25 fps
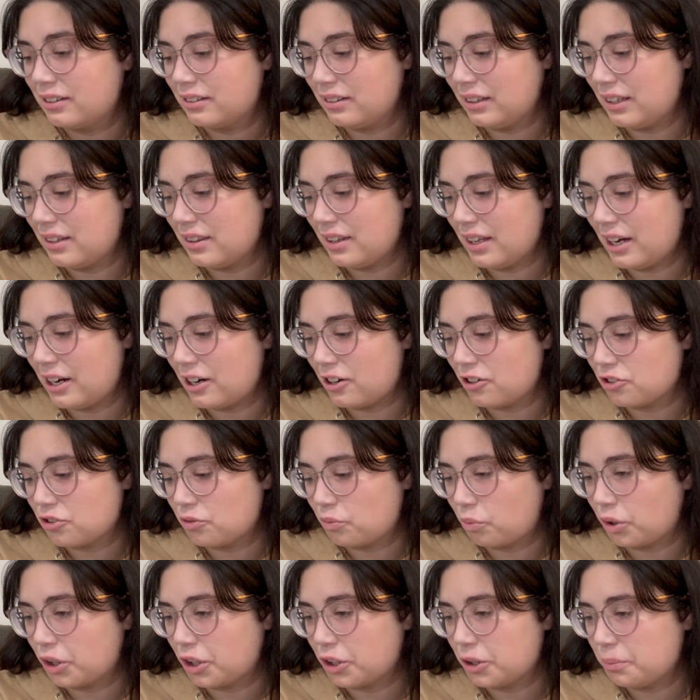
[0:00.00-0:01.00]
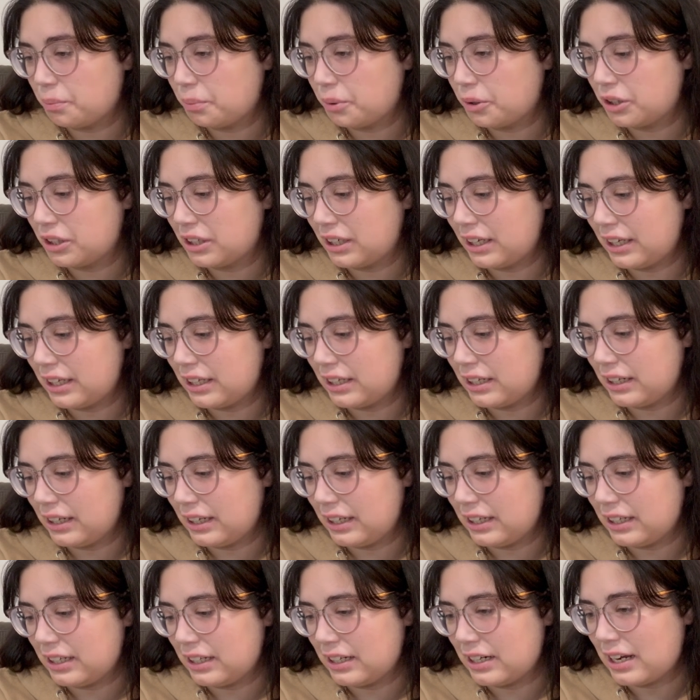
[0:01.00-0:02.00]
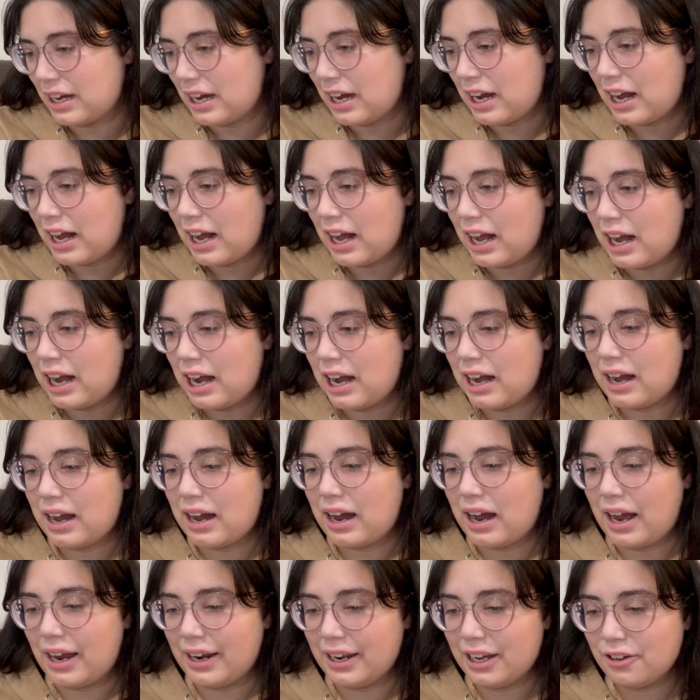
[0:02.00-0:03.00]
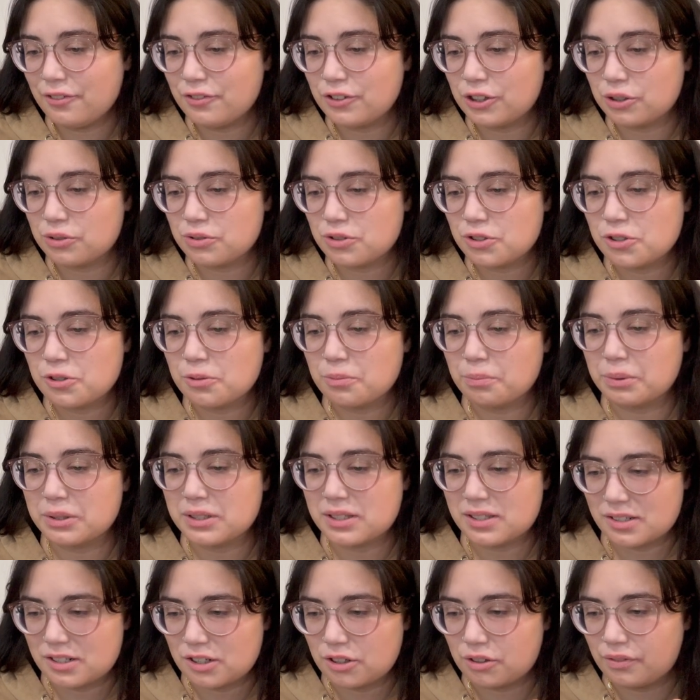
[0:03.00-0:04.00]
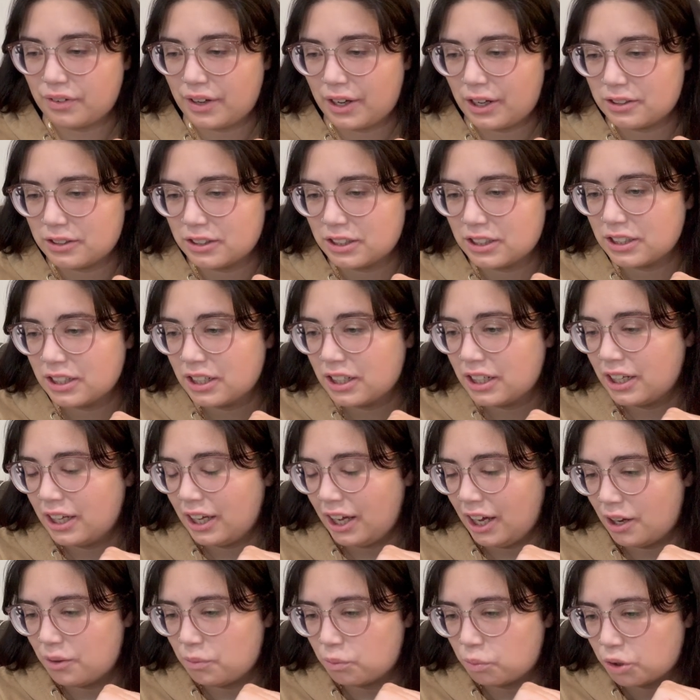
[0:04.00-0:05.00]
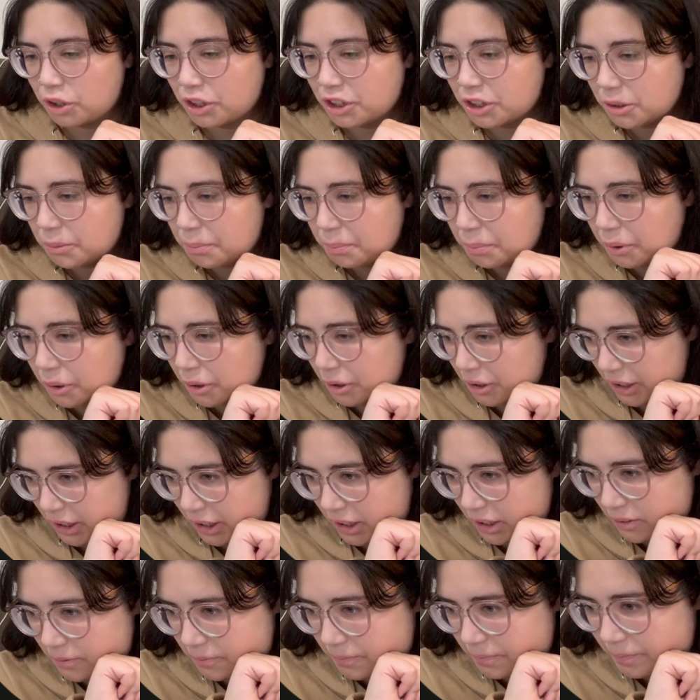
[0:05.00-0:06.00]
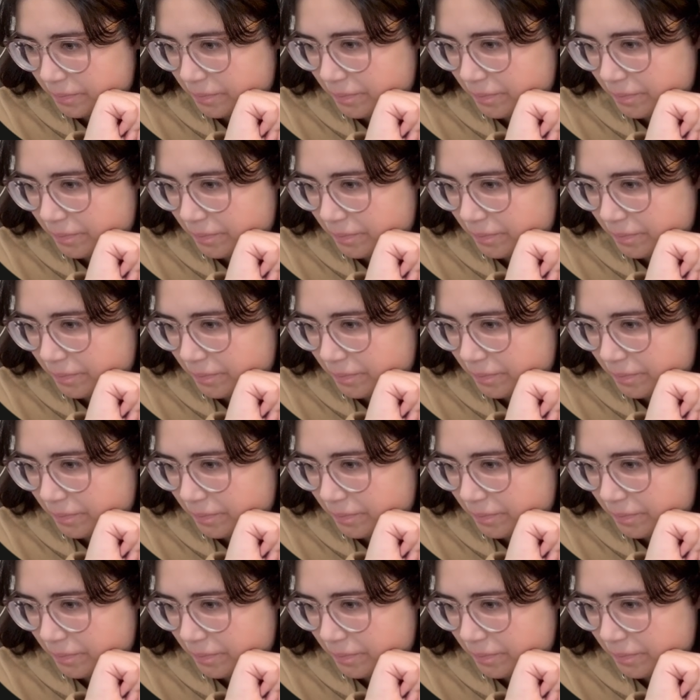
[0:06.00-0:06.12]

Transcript: there. We're gonna put it in I have notes, but still valid. And we're gonna put it